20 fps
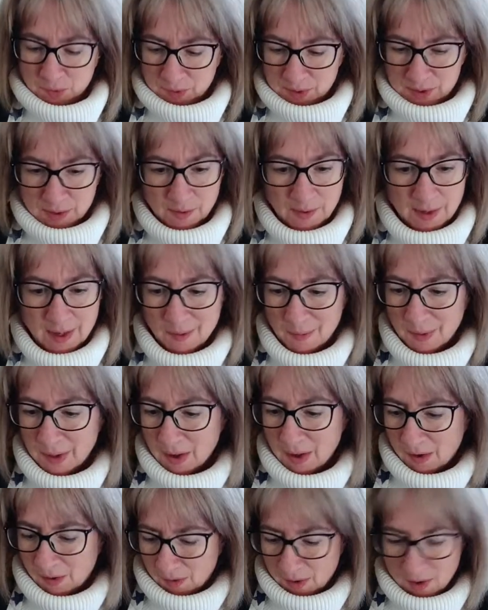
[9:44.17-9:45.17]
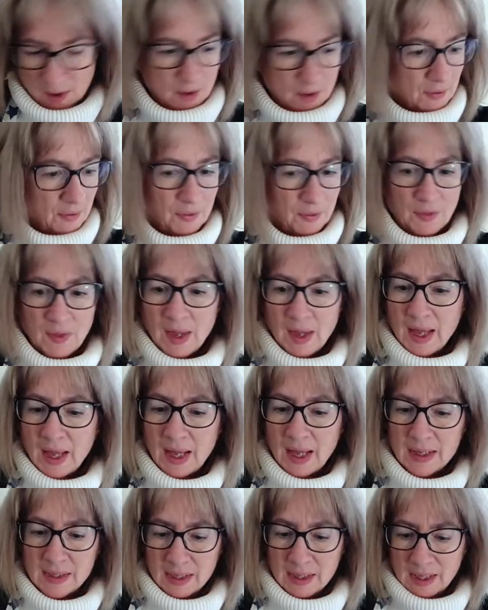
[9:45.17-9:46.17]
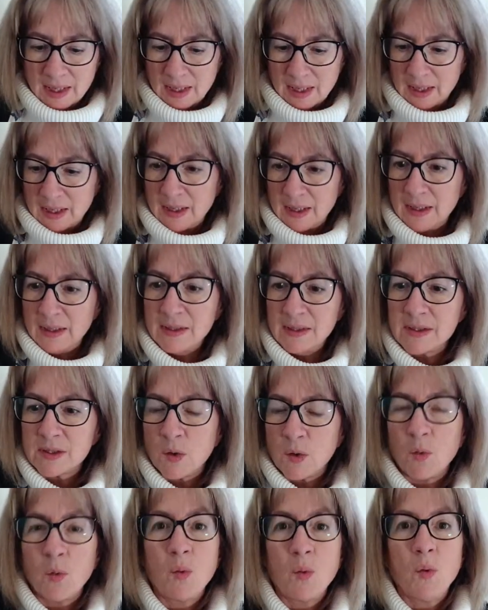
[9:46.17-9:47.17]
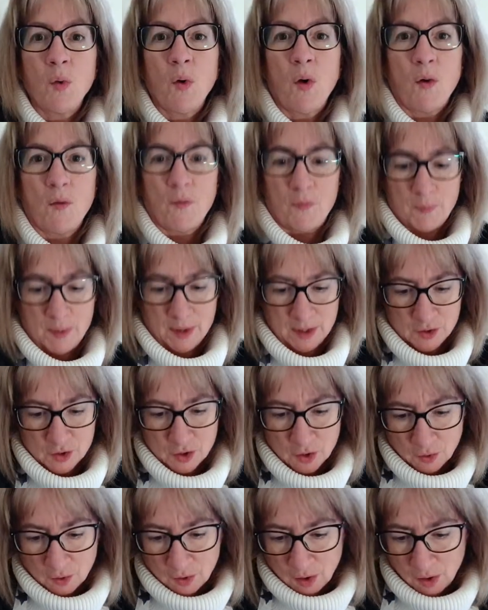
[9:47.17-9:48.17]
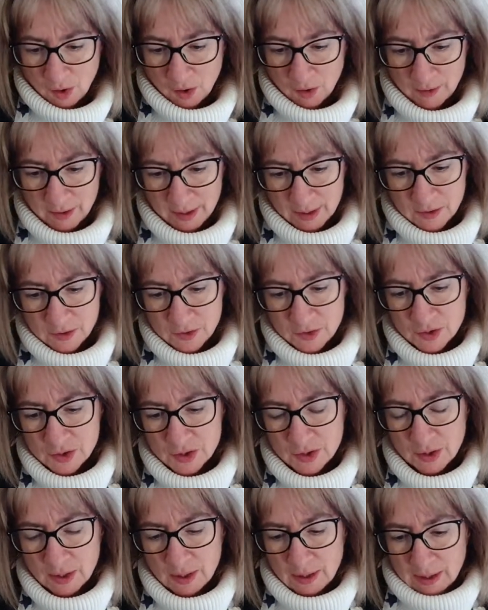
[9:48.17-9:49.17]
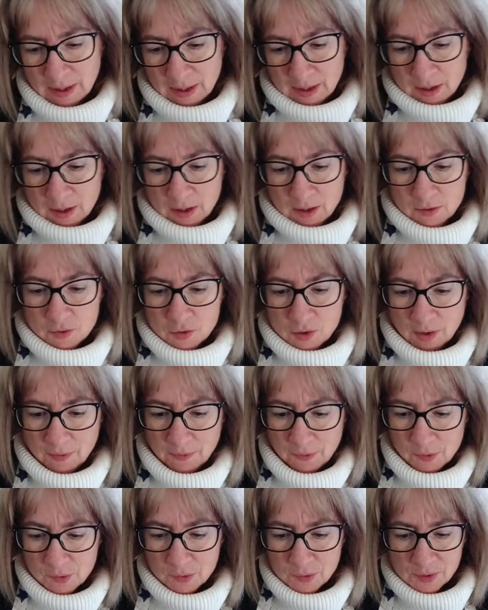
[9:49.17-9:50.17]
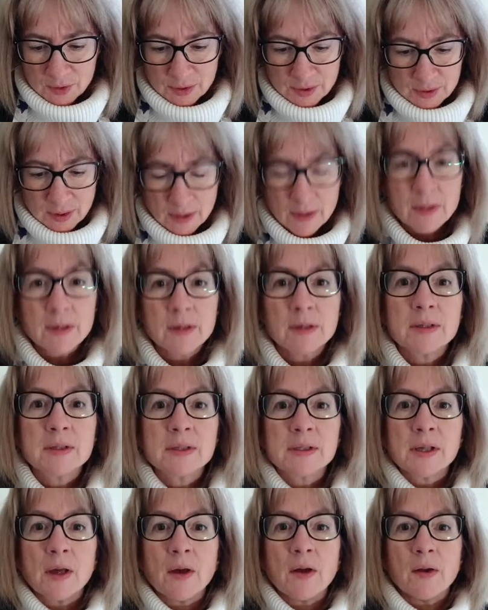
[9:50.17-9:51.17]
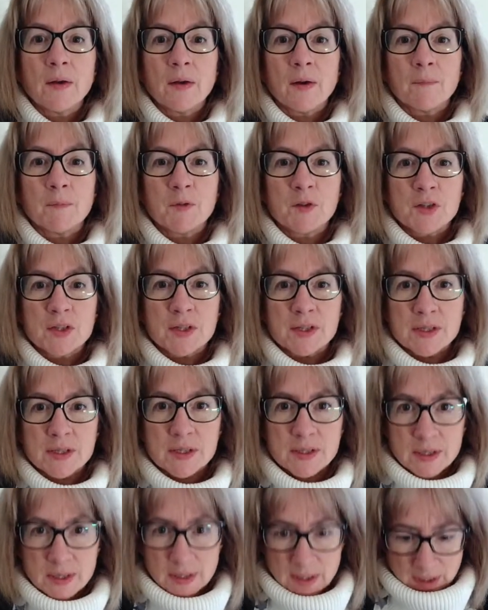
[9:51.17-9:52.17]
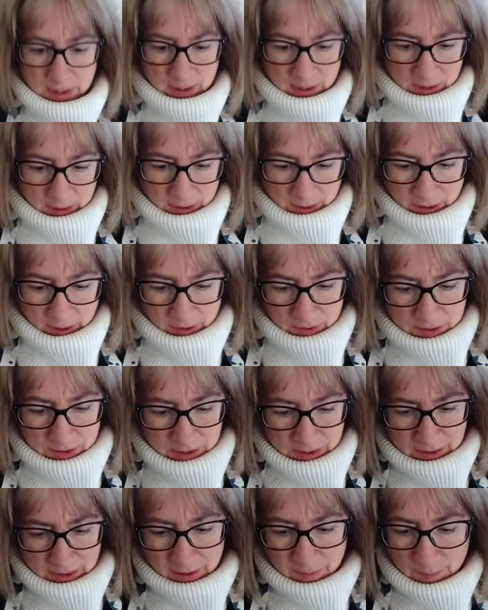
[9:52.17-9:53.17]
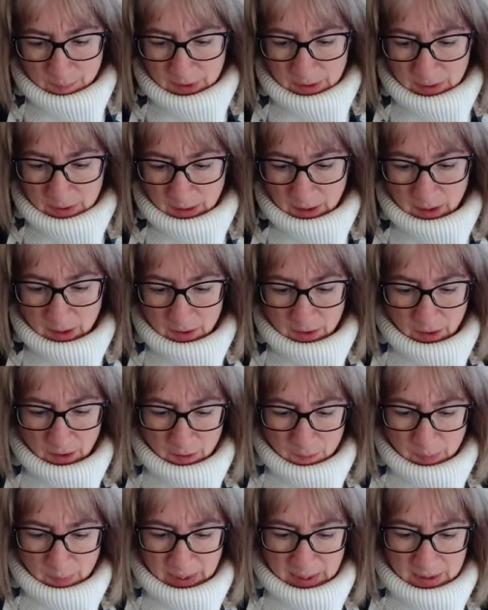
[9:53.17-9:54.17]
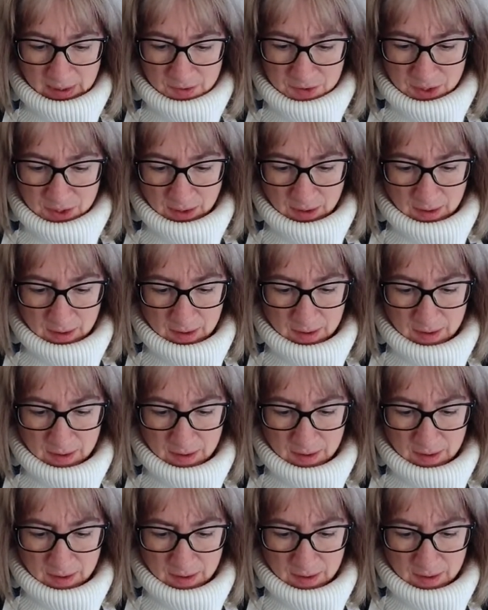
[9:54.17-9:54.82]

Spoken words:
So there we are. That is all of my chocolate orange truffles. So I'm just coating them in the cocoa powder.